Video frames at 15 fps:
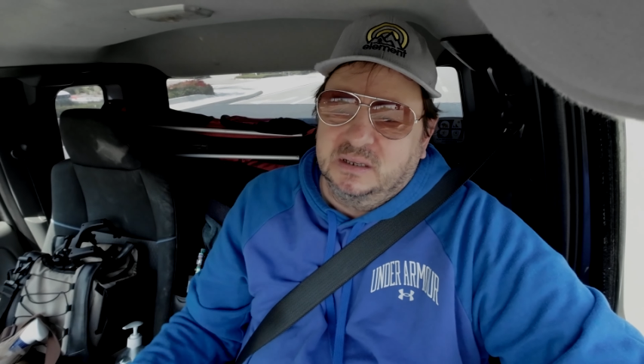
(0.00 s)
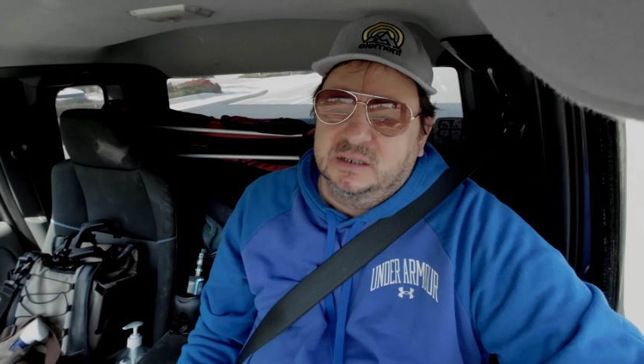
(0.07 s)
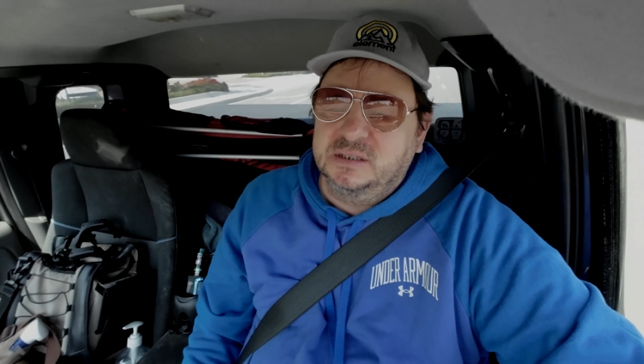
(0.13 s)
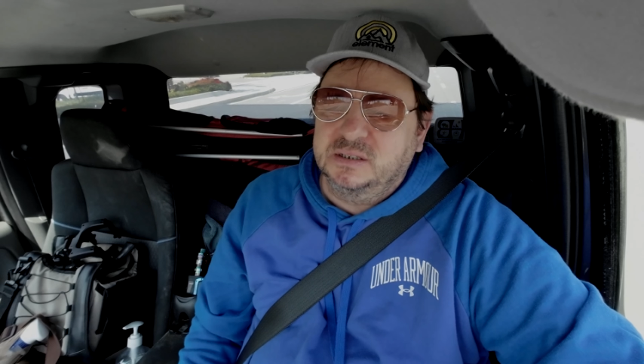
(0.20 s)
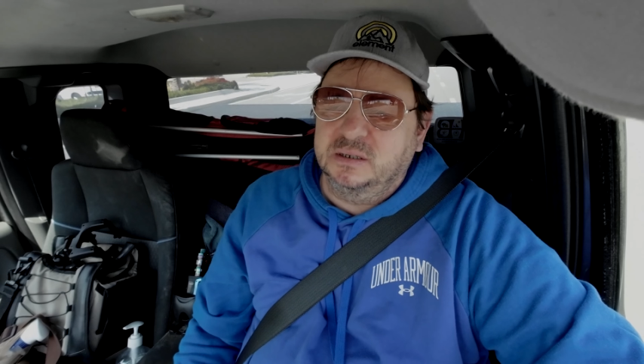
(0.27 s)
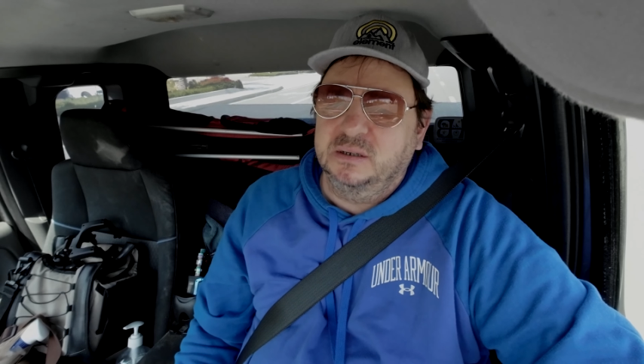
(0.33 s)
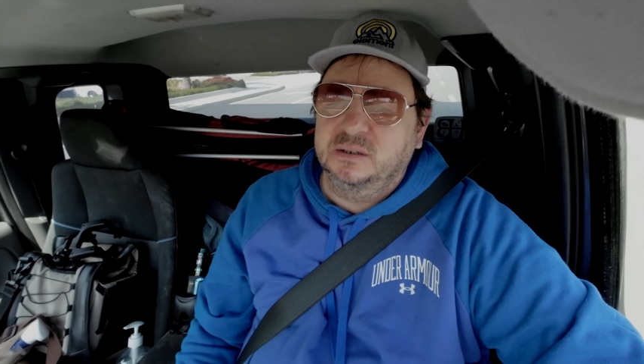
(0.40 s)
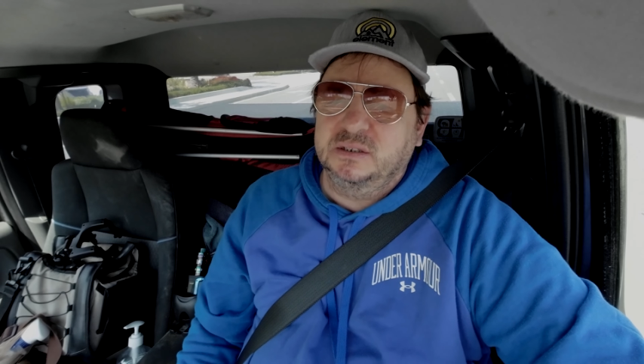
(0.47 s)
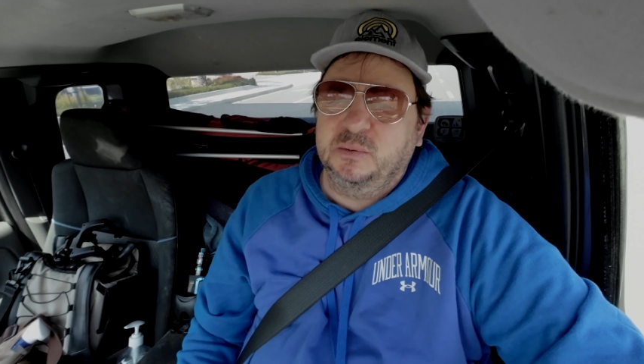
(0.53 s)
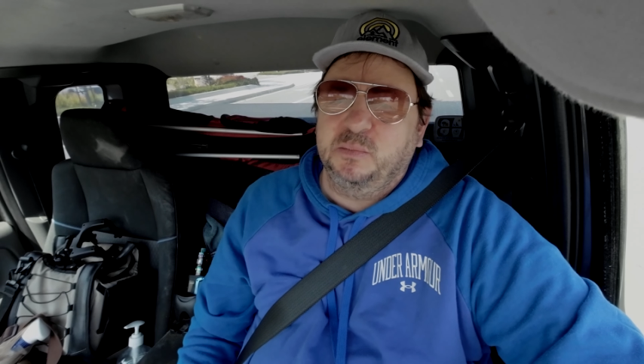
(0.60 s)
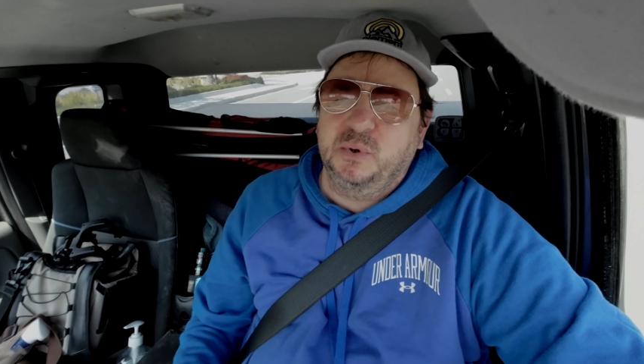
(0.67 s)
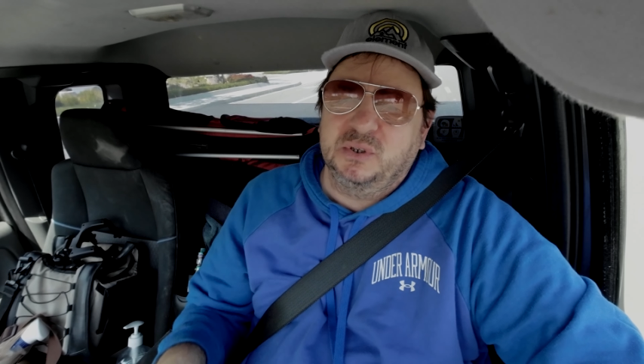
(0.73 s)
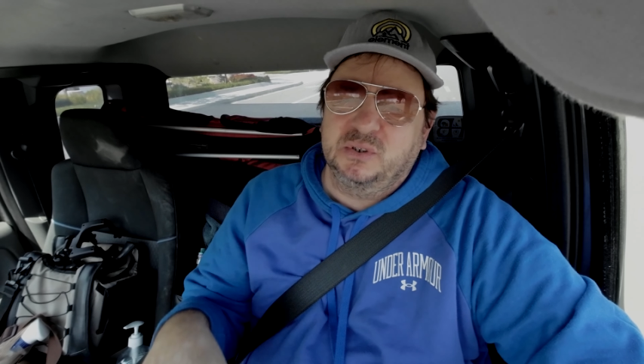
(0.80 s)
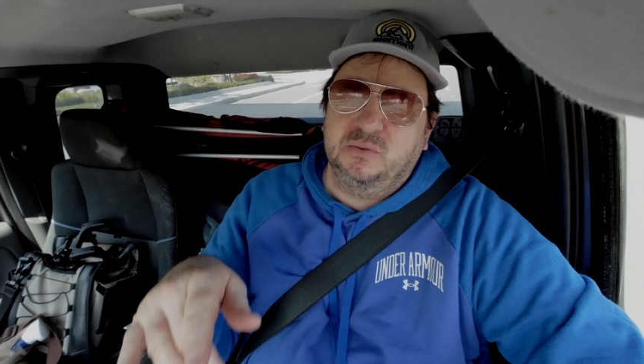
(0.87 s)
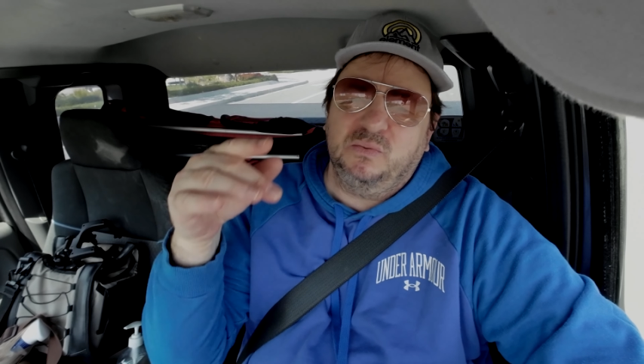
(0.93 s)
So
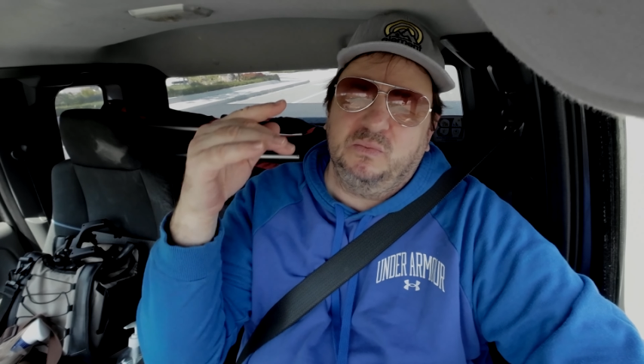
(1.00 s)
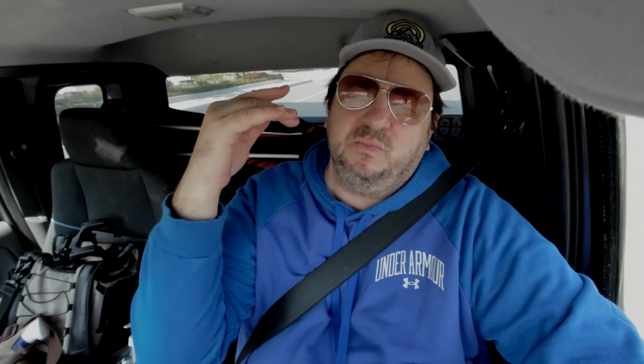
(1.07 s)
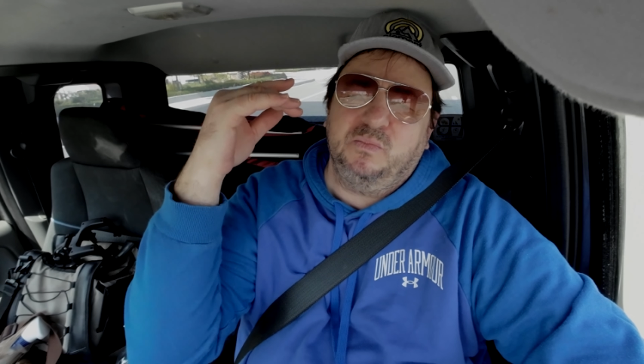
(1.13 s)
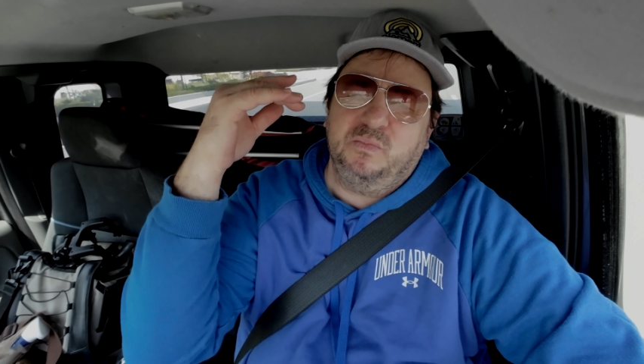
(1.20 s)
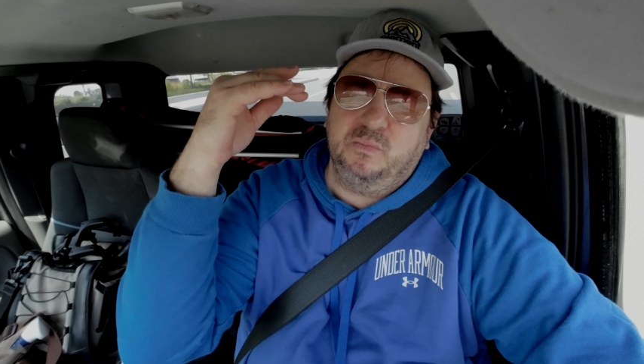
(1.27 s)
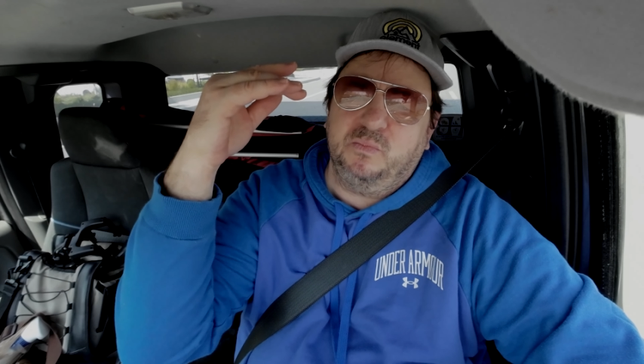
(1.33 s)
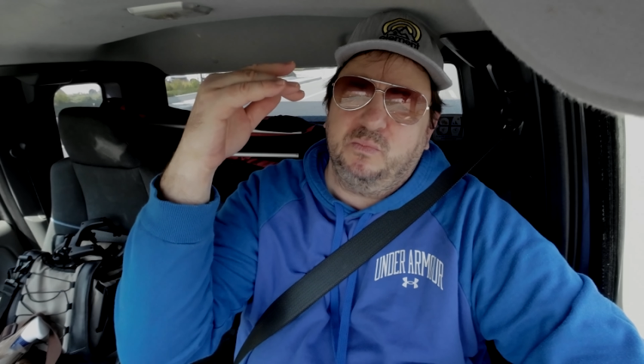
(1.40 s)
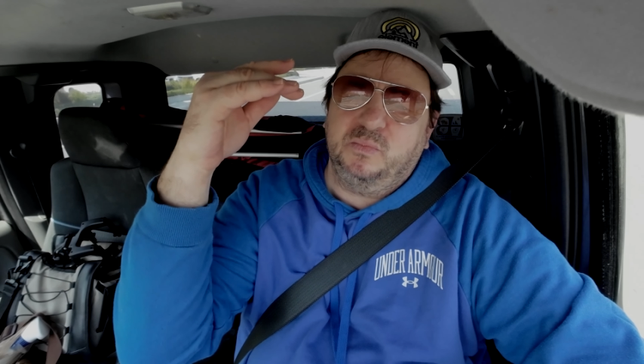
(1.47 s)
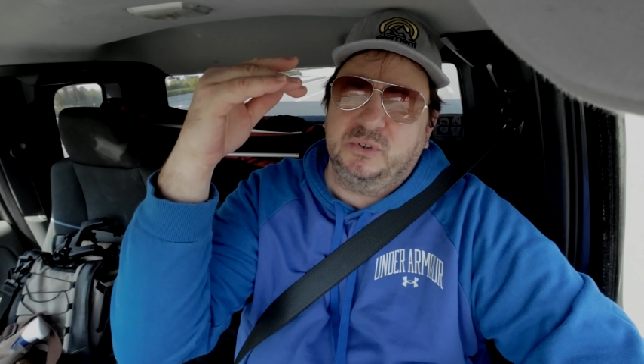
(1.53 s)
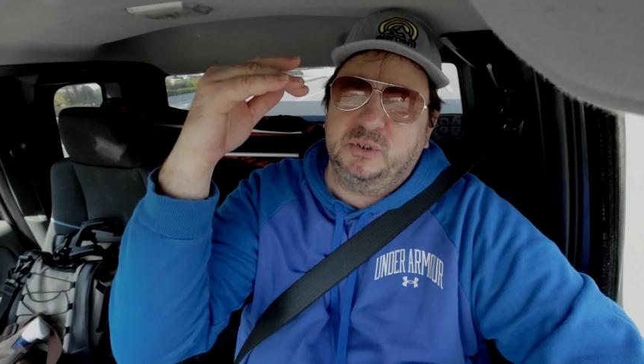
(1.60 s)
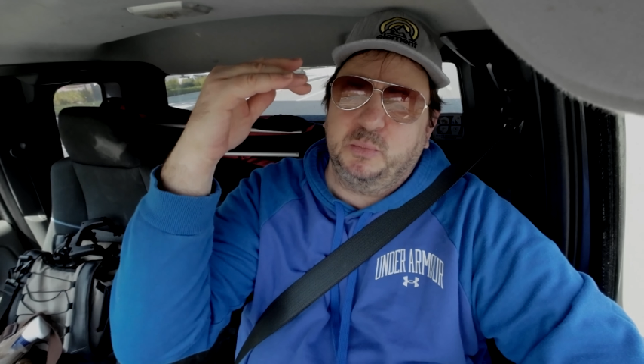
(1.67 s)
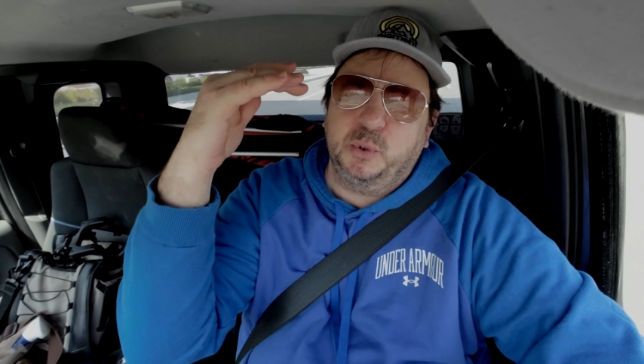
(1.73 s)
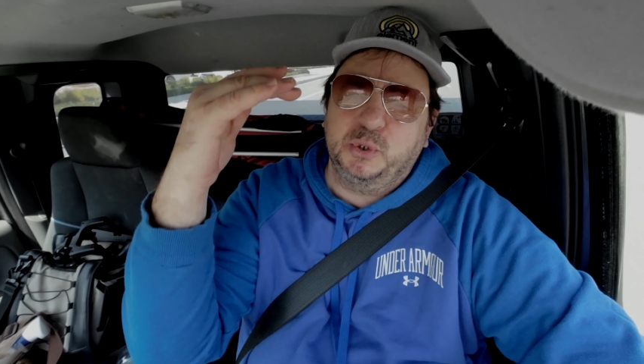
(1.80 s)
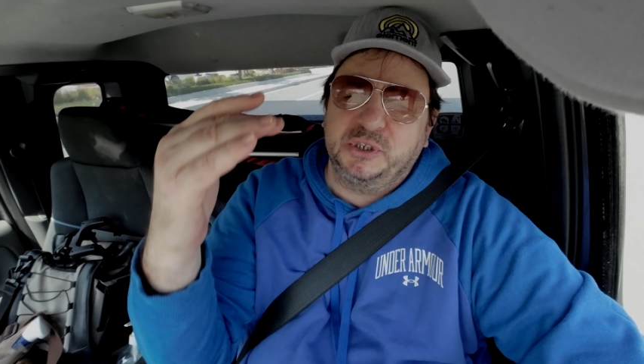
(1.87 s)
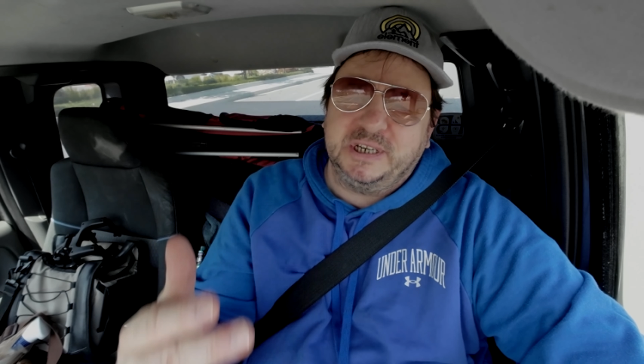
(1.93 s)
suppose
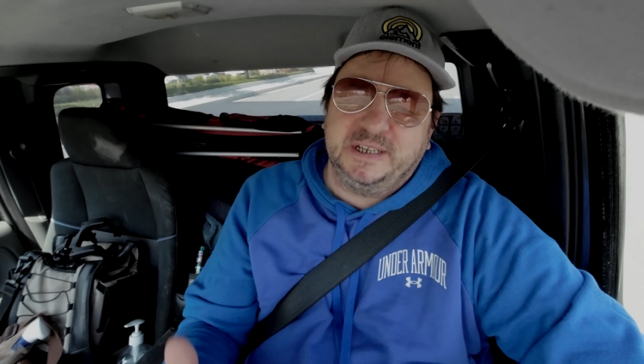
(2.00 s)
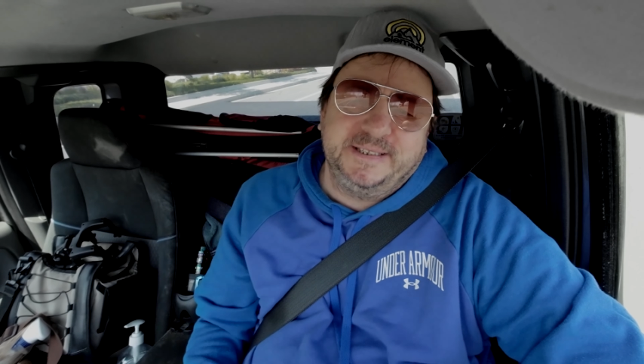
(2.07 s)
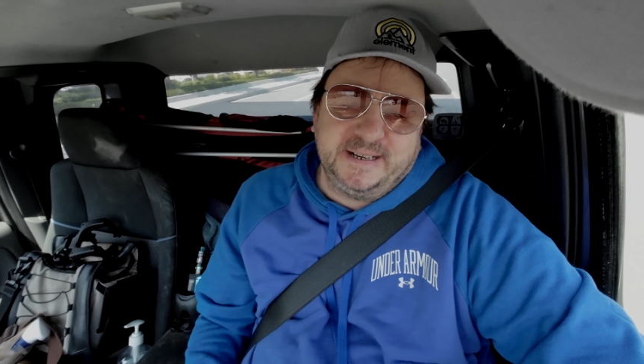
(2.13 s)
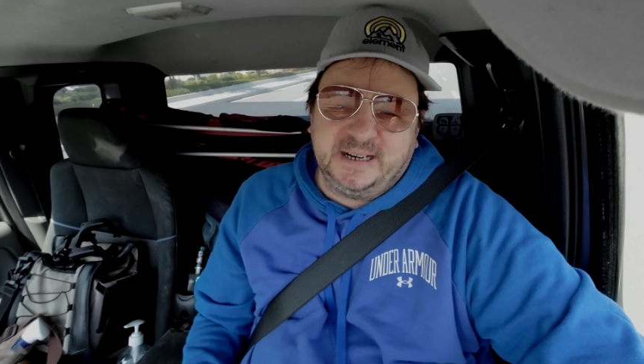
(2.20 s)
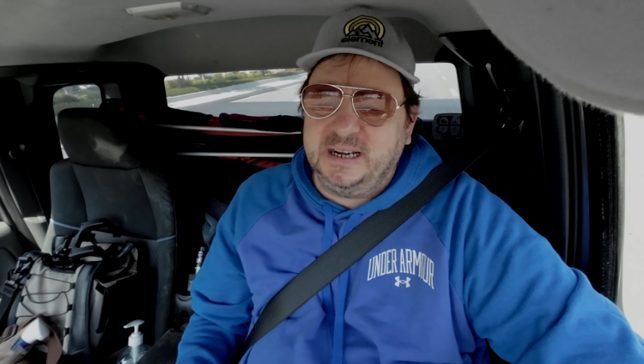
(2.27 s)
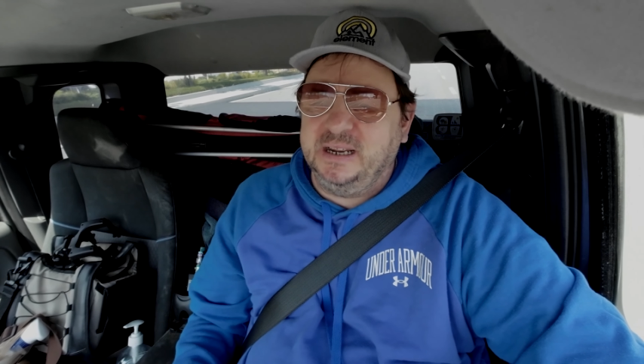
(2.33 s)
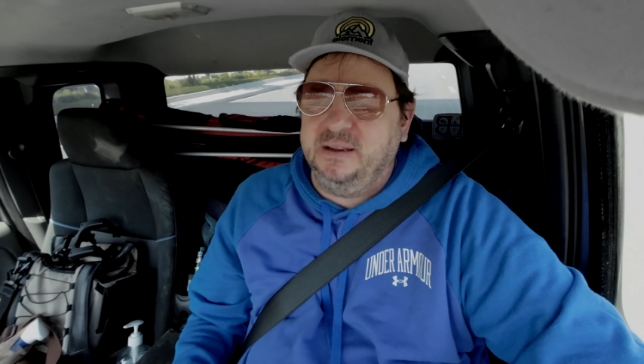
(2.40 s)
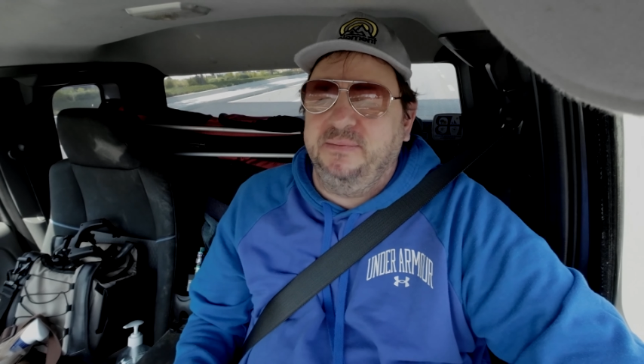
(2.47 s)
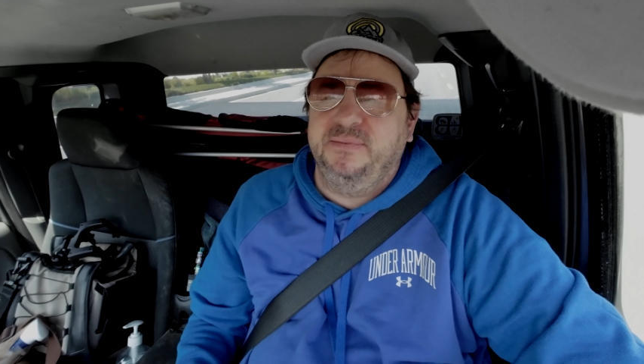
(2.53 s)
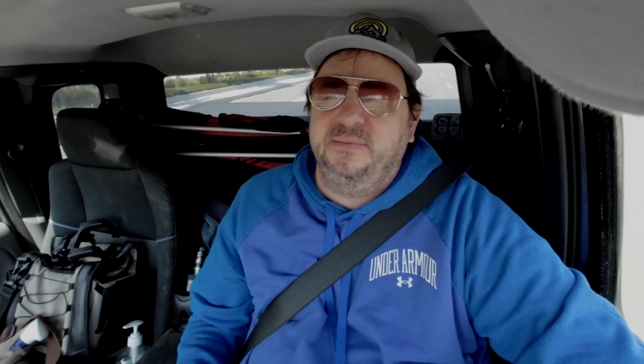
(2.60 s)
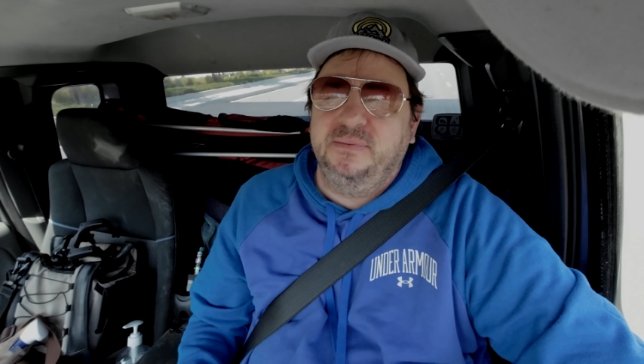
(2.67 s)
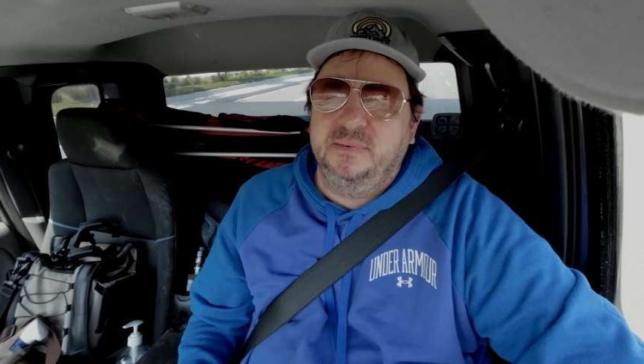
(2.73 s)
I drive,